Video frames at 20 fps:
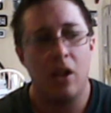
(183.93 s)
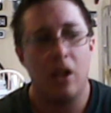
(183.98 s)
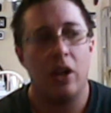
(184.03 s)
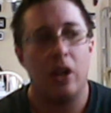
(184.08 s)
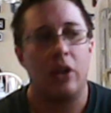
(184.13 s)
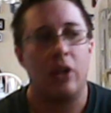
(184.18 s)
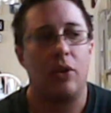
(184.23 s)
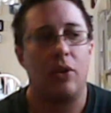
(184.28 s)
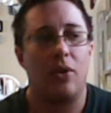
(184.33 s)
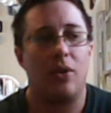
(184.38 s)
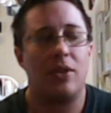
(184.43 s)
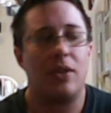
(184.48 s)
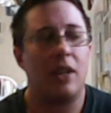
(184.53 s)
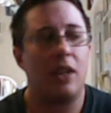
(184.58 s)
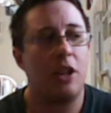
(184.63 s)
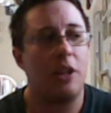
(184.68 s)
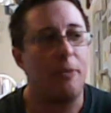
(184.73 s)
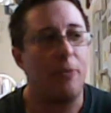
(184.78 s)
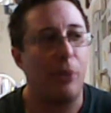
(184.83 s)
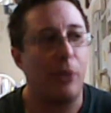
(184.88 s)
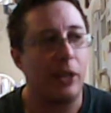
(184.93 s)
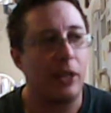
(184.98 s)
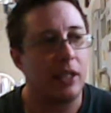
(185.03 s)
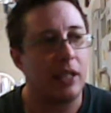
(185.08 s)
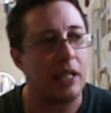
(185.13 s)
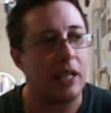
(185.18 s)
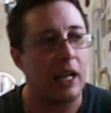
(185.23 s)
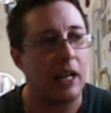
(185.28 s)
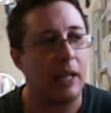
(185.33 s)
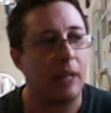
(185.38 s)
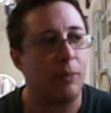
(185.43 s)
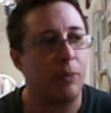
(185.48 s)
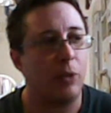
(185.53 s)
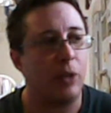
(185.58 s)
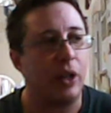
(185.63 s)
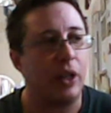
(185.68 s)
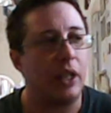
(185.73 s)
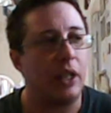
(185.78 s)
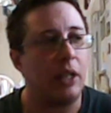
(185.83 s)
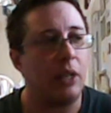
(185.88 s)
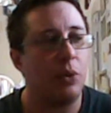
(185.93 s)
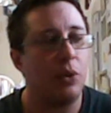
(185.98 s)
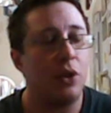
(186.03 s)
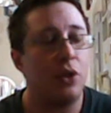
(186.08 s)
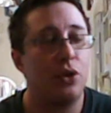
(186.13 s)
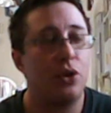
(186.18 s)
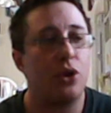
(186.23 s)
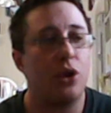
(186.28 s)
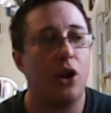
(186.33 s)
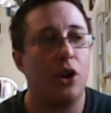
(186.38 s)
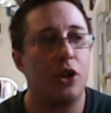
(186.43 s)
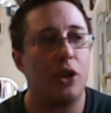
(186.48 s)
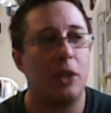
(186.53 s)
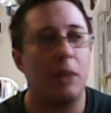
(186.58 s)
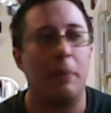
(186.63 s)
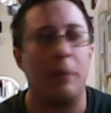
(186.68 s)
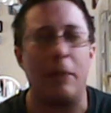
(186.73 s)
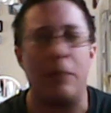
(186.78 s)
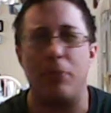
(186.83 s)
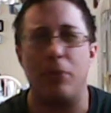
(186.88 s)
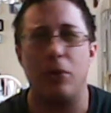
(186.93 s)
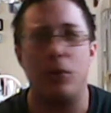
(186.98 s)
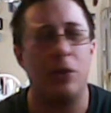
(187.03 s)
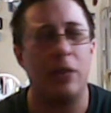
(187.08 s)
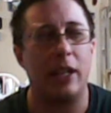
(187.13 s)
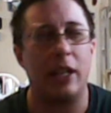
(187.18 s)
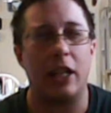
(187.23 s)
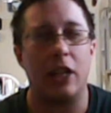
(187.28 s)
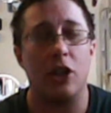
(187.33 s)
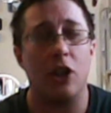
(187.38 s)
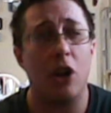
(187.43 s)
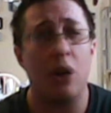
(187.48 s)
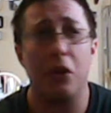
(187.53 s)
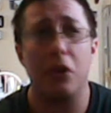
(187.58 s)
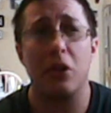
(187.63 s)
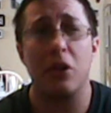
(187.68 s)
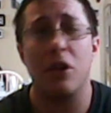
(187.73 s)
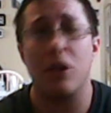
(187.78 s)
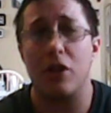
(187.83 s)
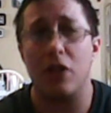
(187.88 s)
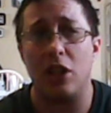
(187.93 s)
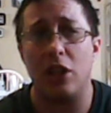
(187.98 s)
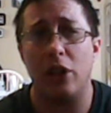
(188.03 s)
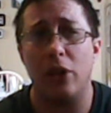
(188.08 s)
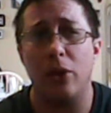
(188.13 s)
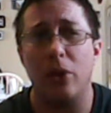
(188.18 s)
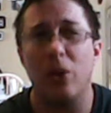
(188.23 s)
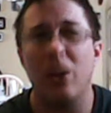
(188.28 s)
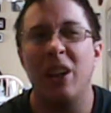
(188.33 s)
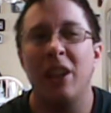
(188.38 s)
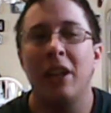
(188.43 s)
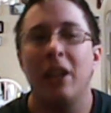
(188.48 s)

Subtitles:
There was another point in time where he was charging people like $1 or $2